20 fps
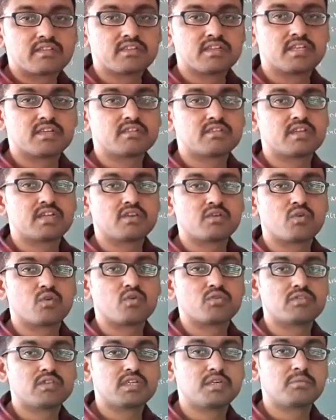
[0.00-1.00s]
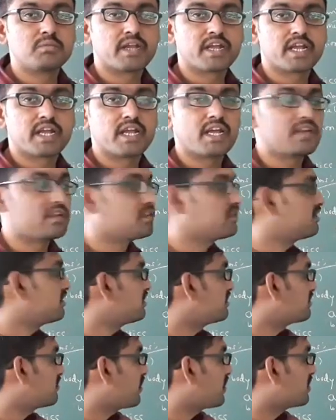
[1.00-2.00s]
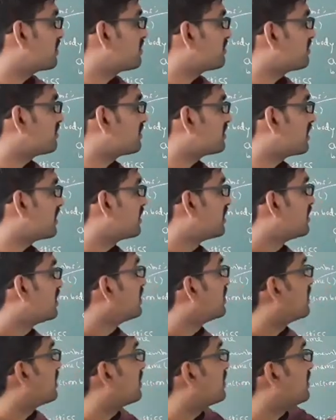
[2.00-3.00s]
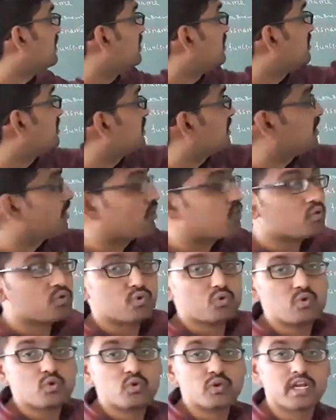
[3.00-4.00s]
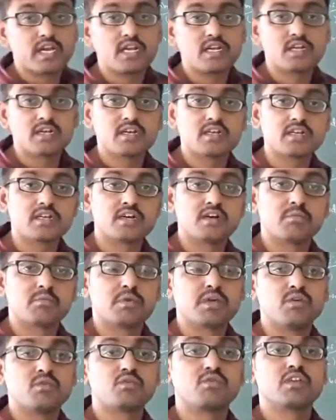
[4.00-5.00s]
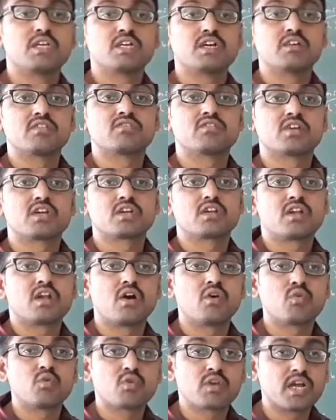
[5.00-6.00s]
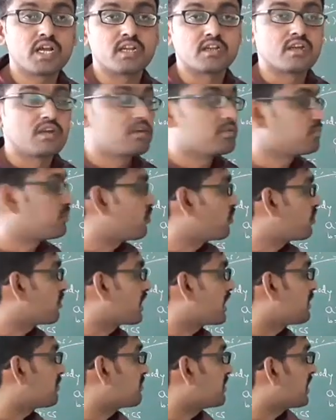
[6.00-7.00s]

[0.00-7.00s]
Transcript: cs, then close the bracket. This is a how to write by using constructor. How to write program.